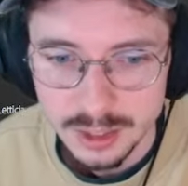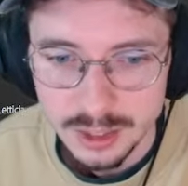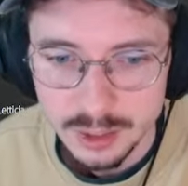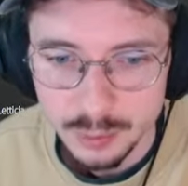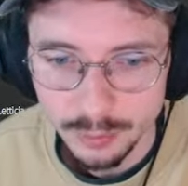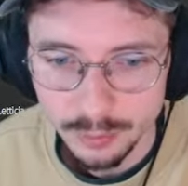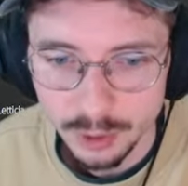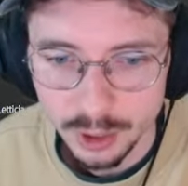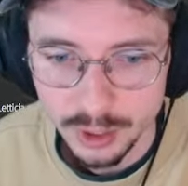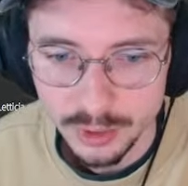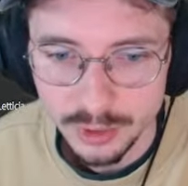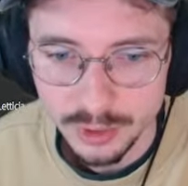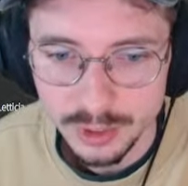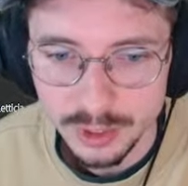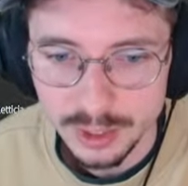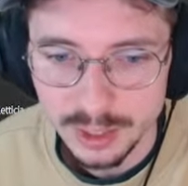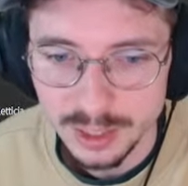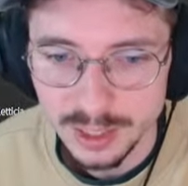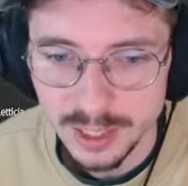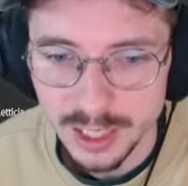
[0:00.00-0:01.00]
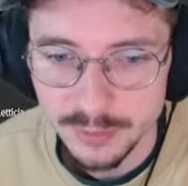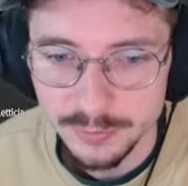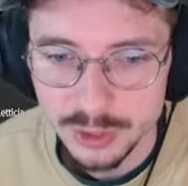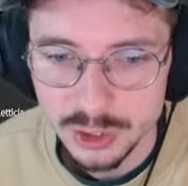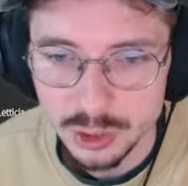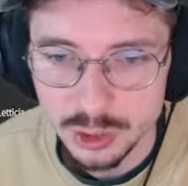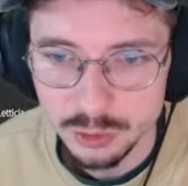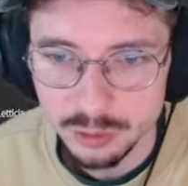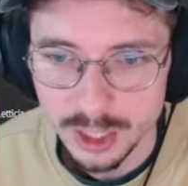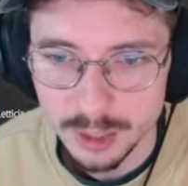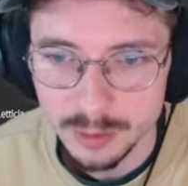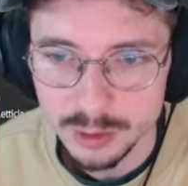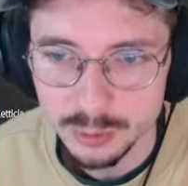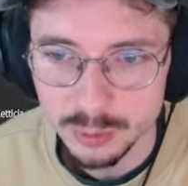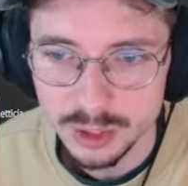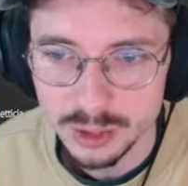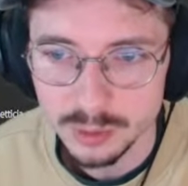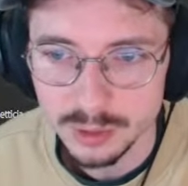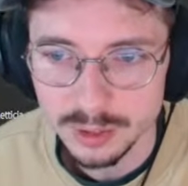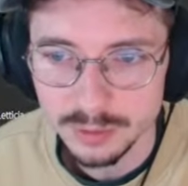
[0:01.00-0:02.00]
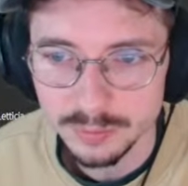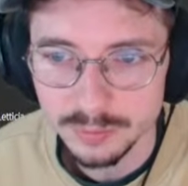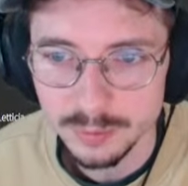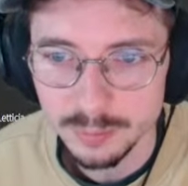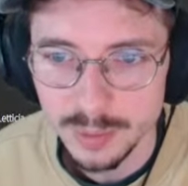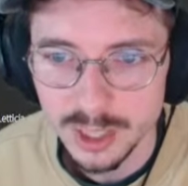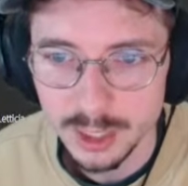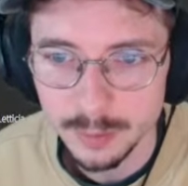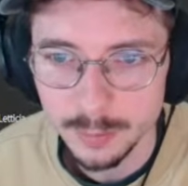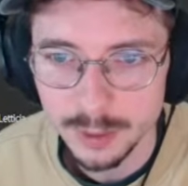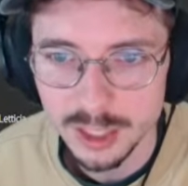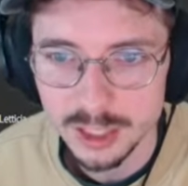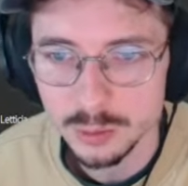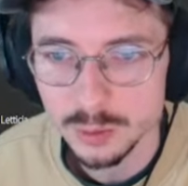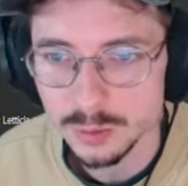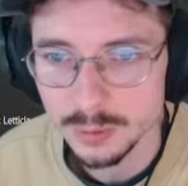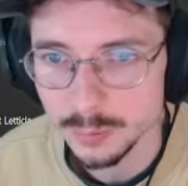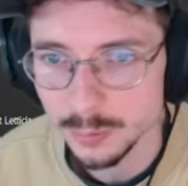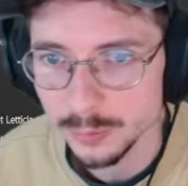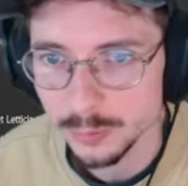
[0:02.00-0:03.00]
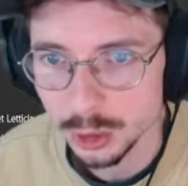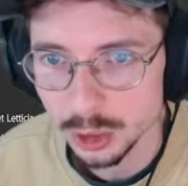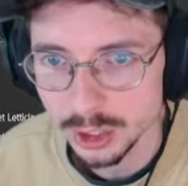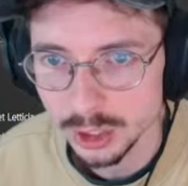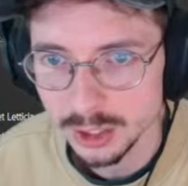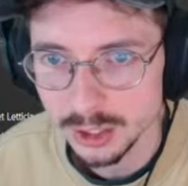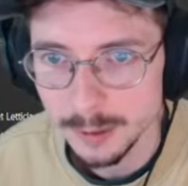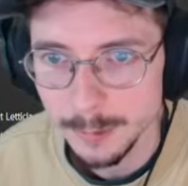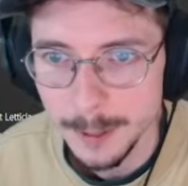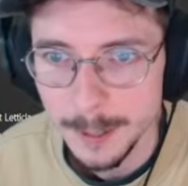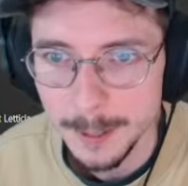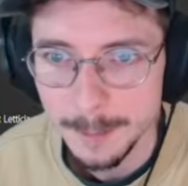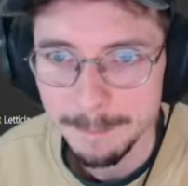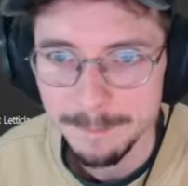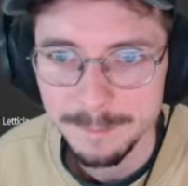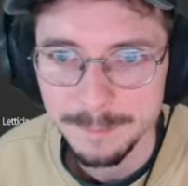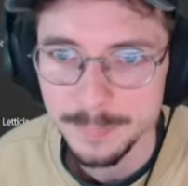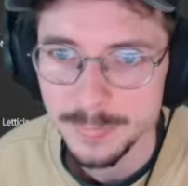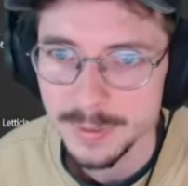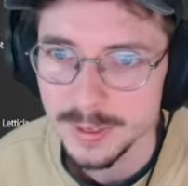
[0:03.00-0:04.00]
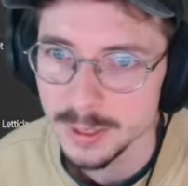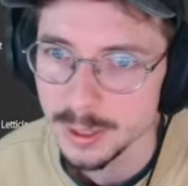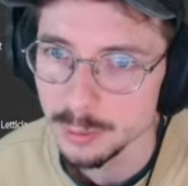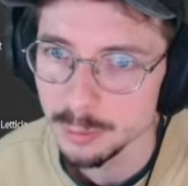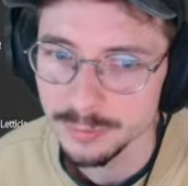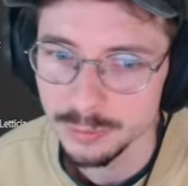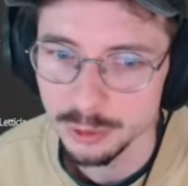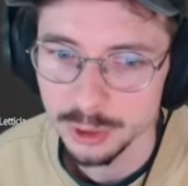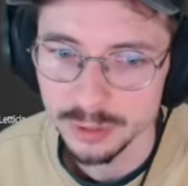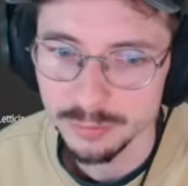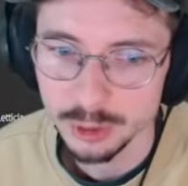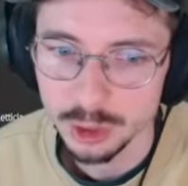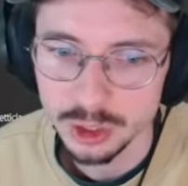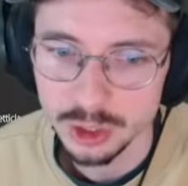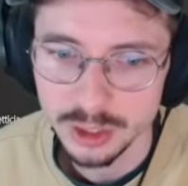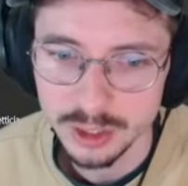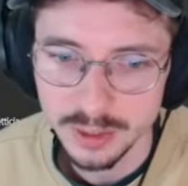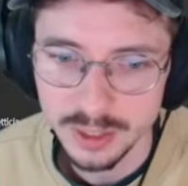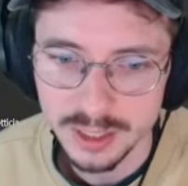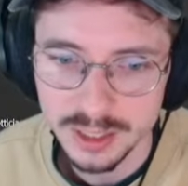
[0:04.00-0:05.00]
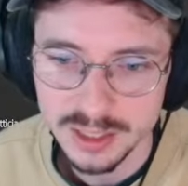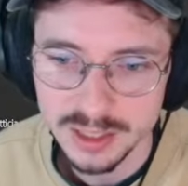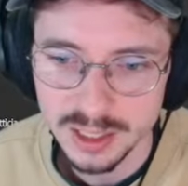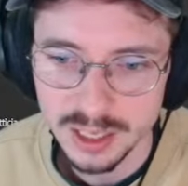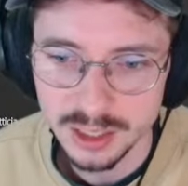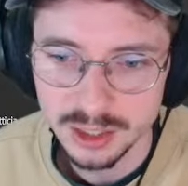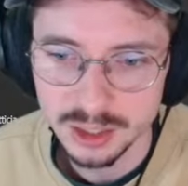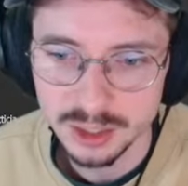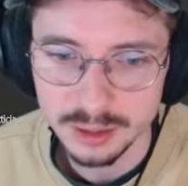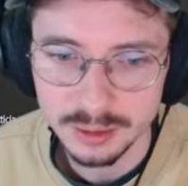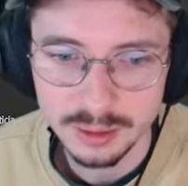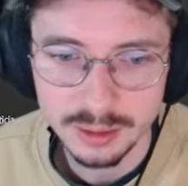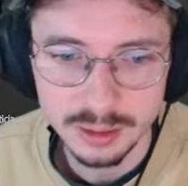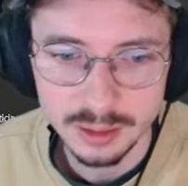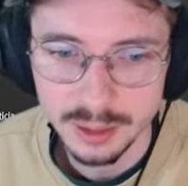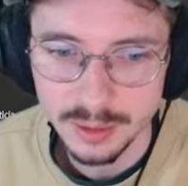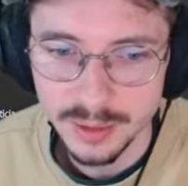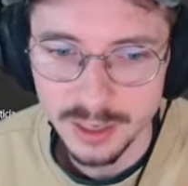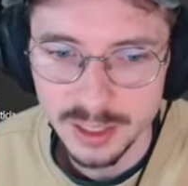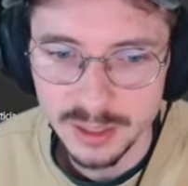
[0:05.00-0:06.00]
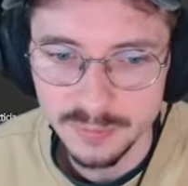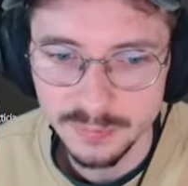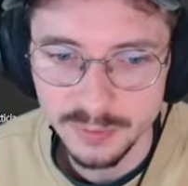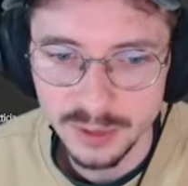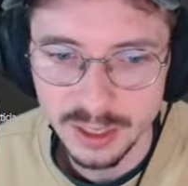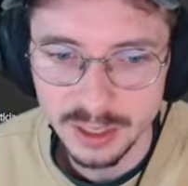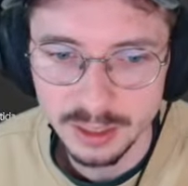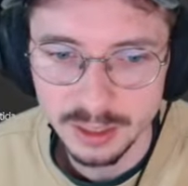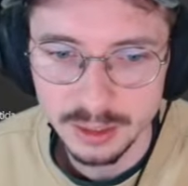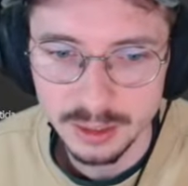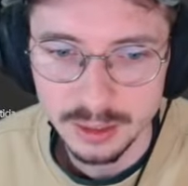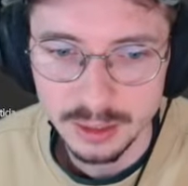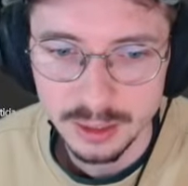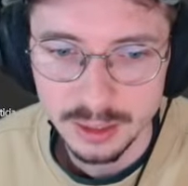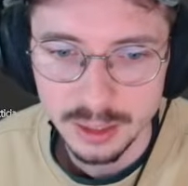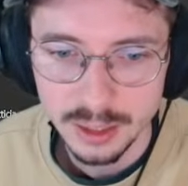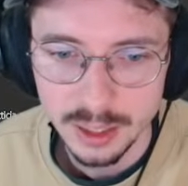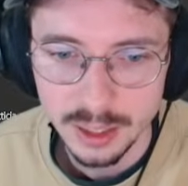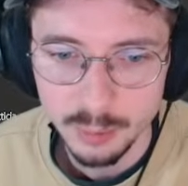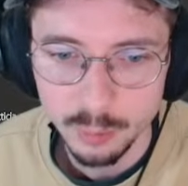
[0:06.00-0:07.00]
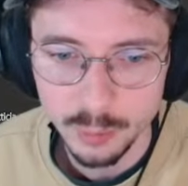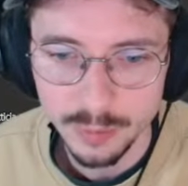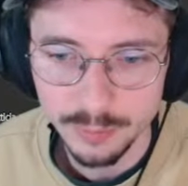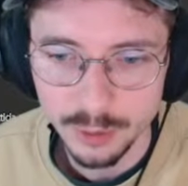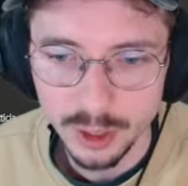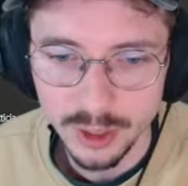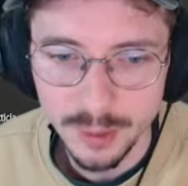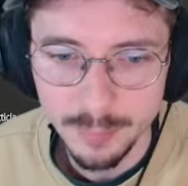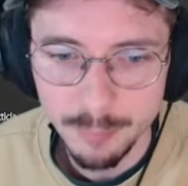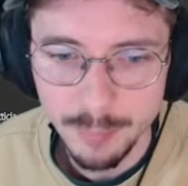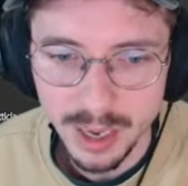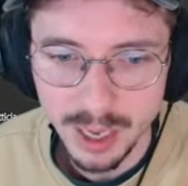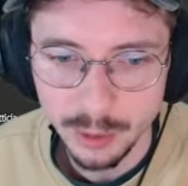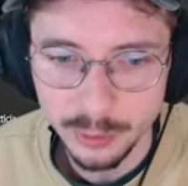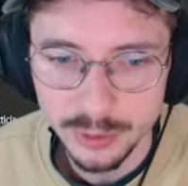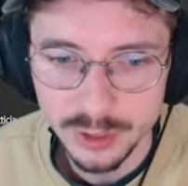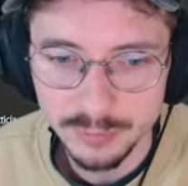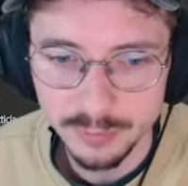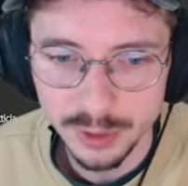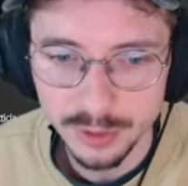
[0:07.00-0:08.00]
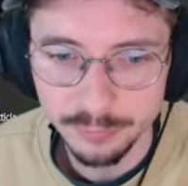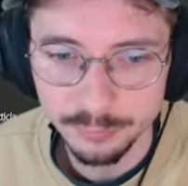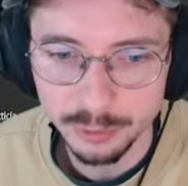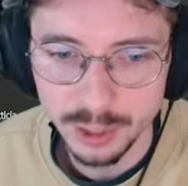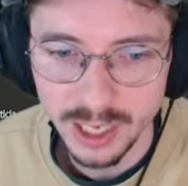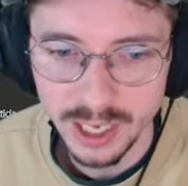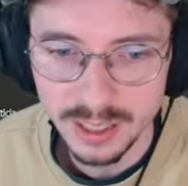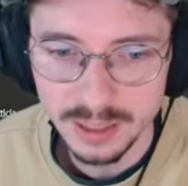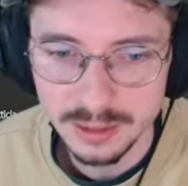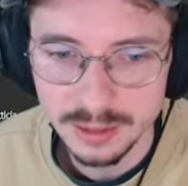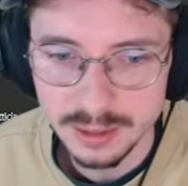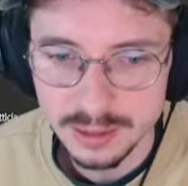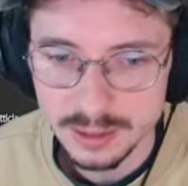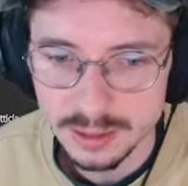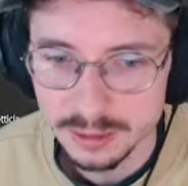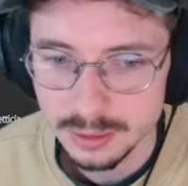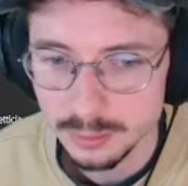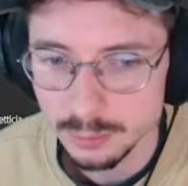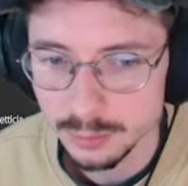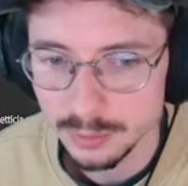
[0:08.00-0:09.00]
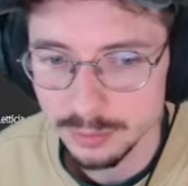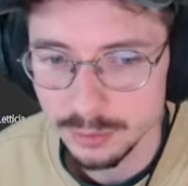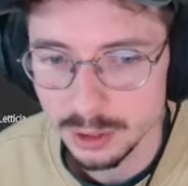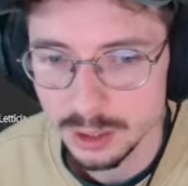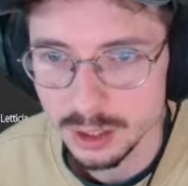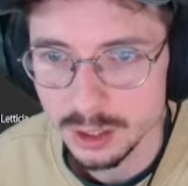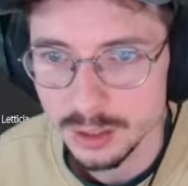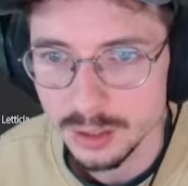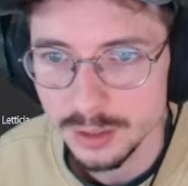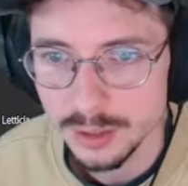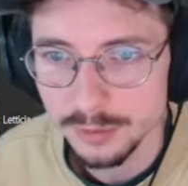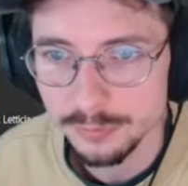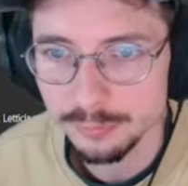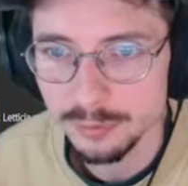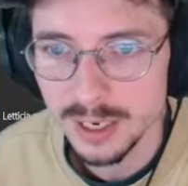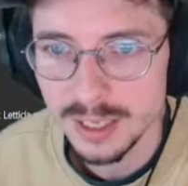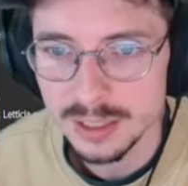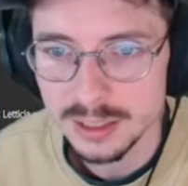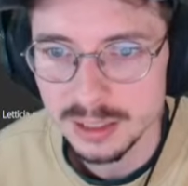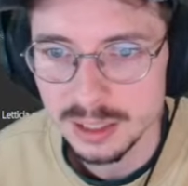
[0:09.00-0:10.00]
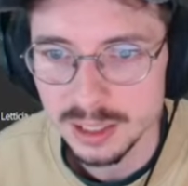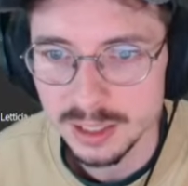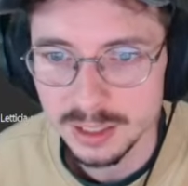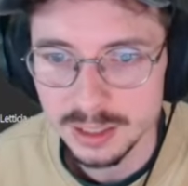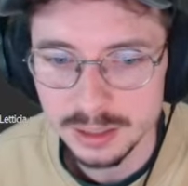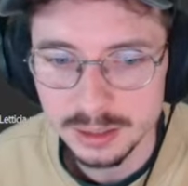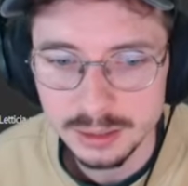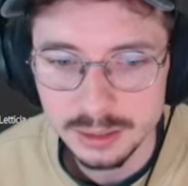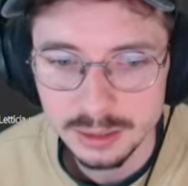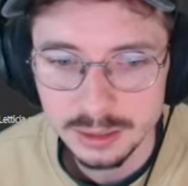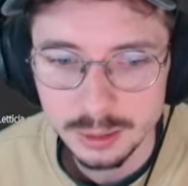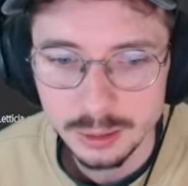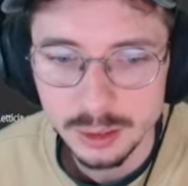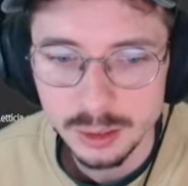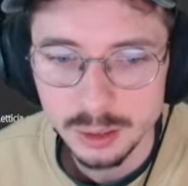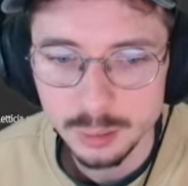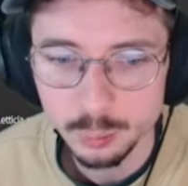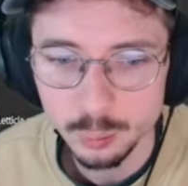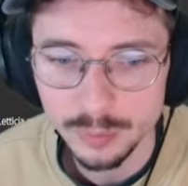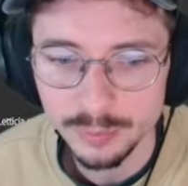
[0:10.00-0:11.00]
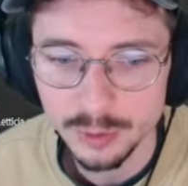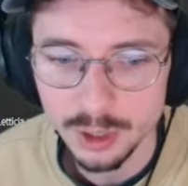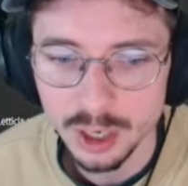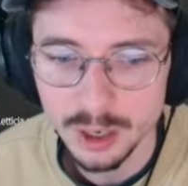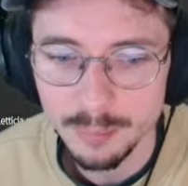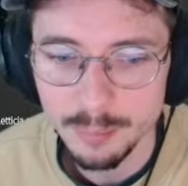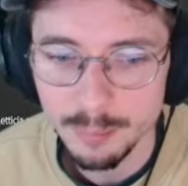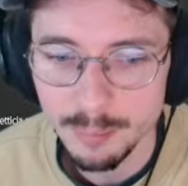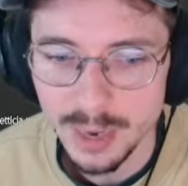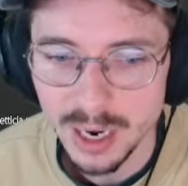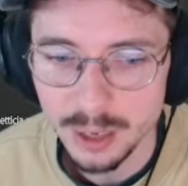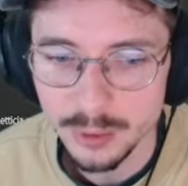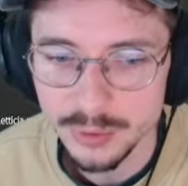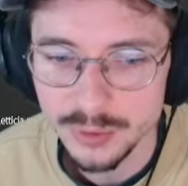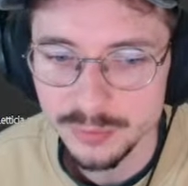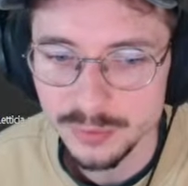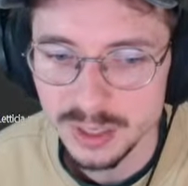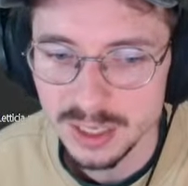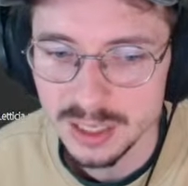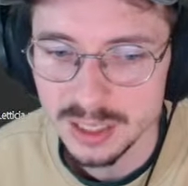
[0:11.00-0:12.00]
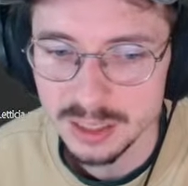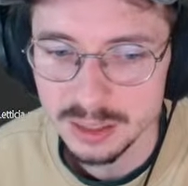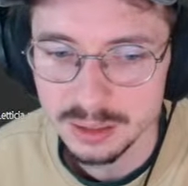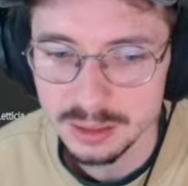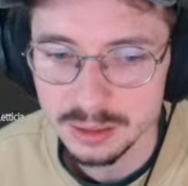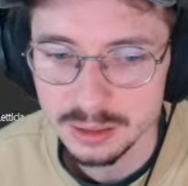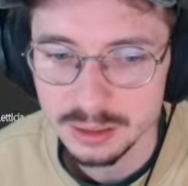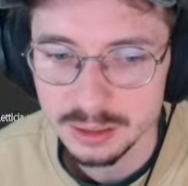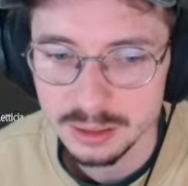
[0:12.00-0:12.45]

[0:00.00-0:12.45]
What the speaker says: We've got a layer for script, which we've minimised because we've already recorded that section, and that is fine. We've got the mouths for the friends. We've got the friends layer. We've got mouths for Ian.